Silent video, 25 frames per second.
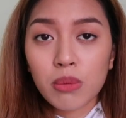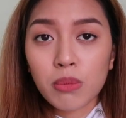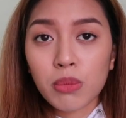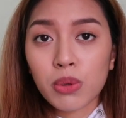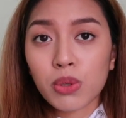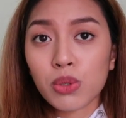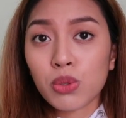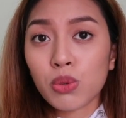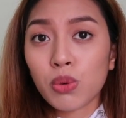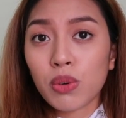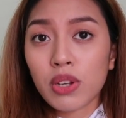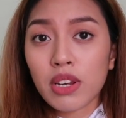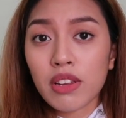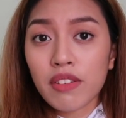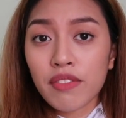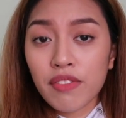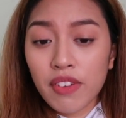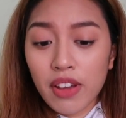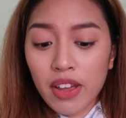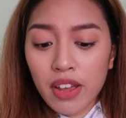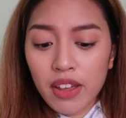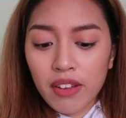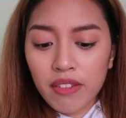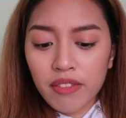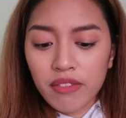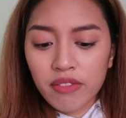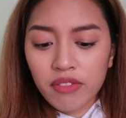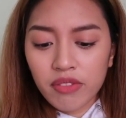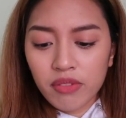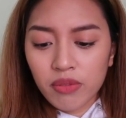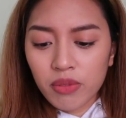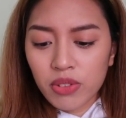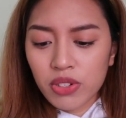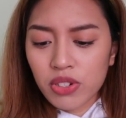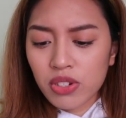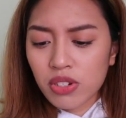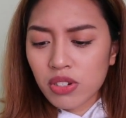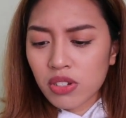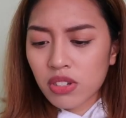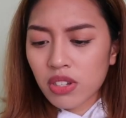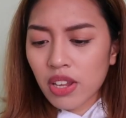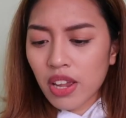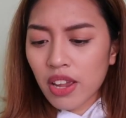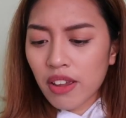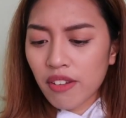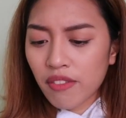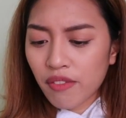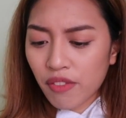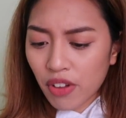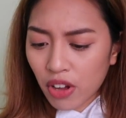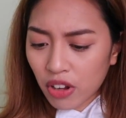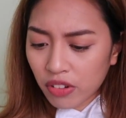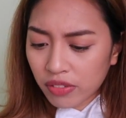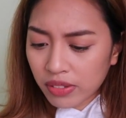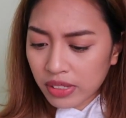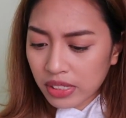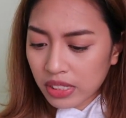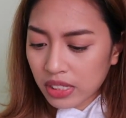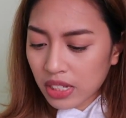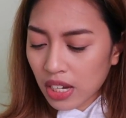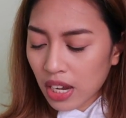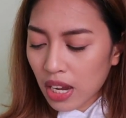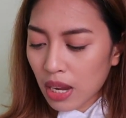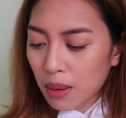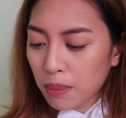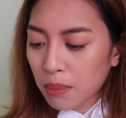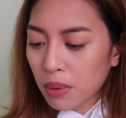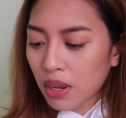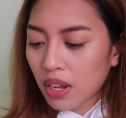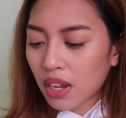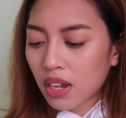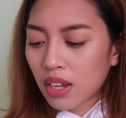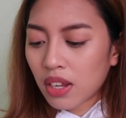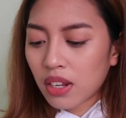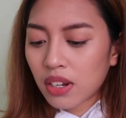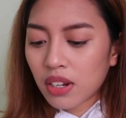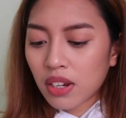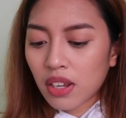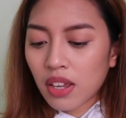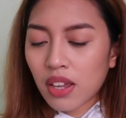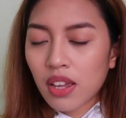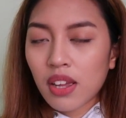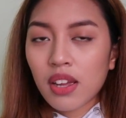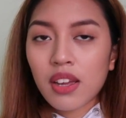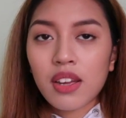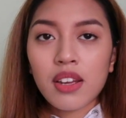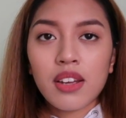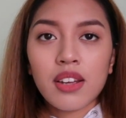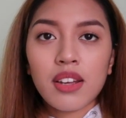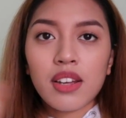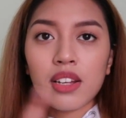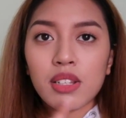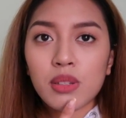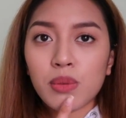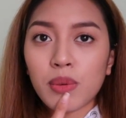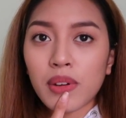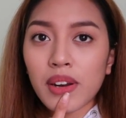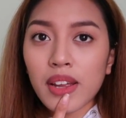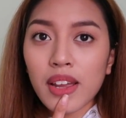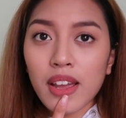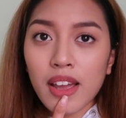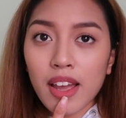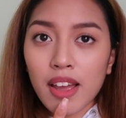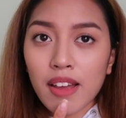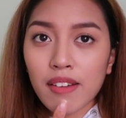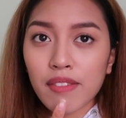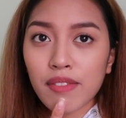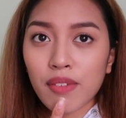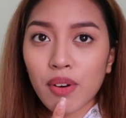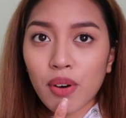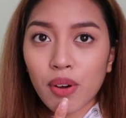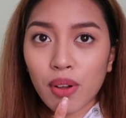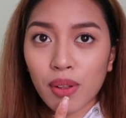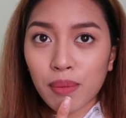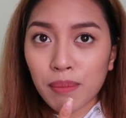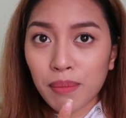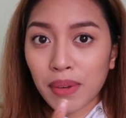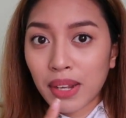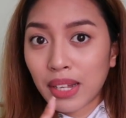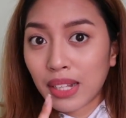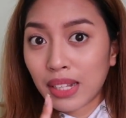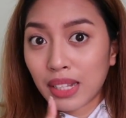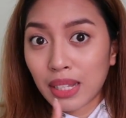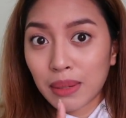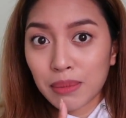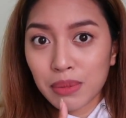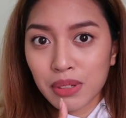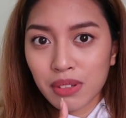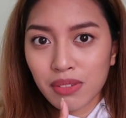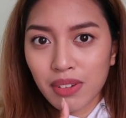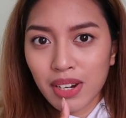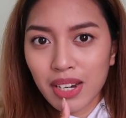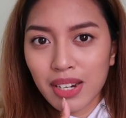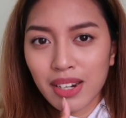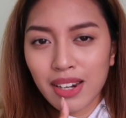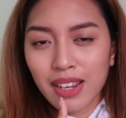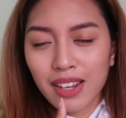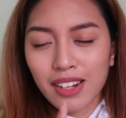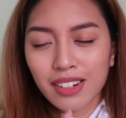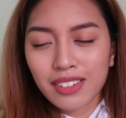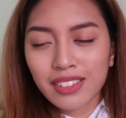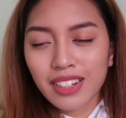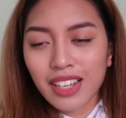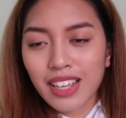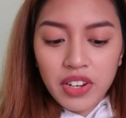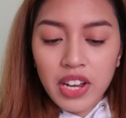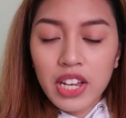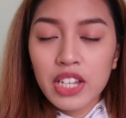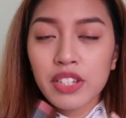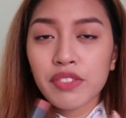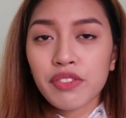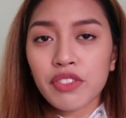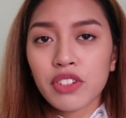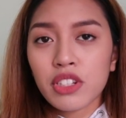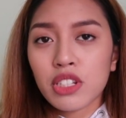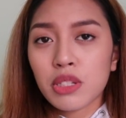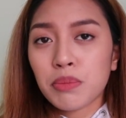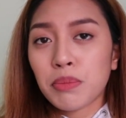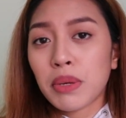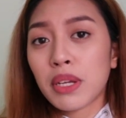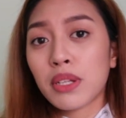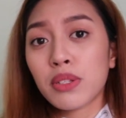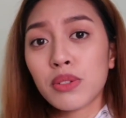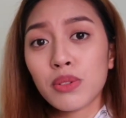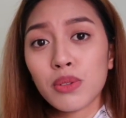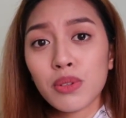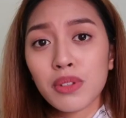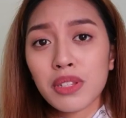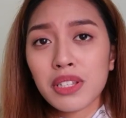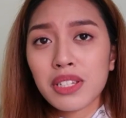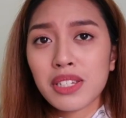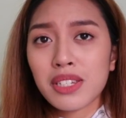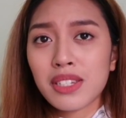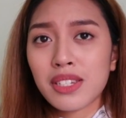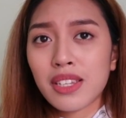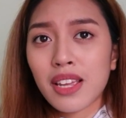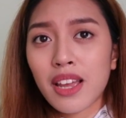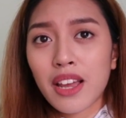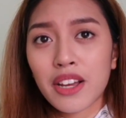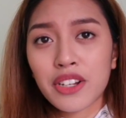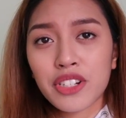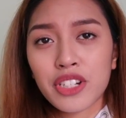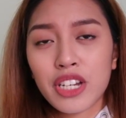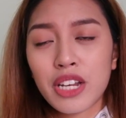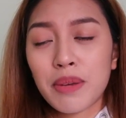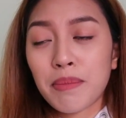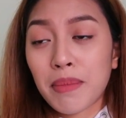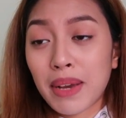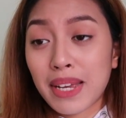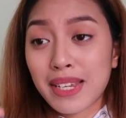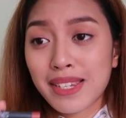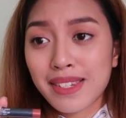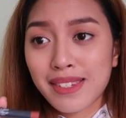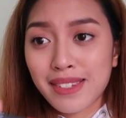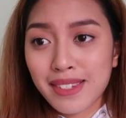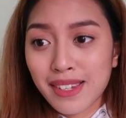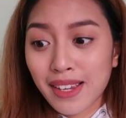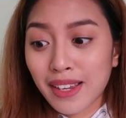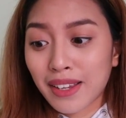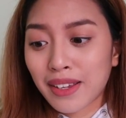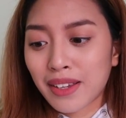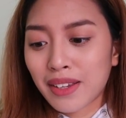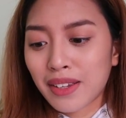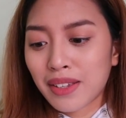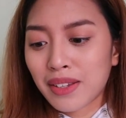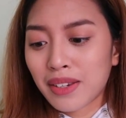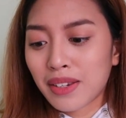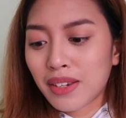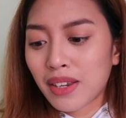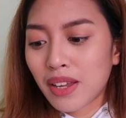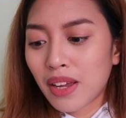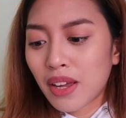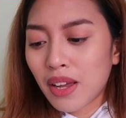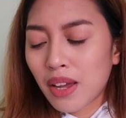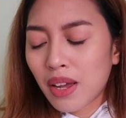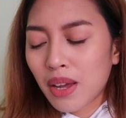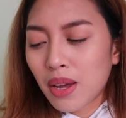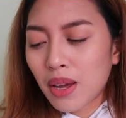number 25, which is a velvet type, and it's what I have on my lips right now. As for this pencil, this is actually my second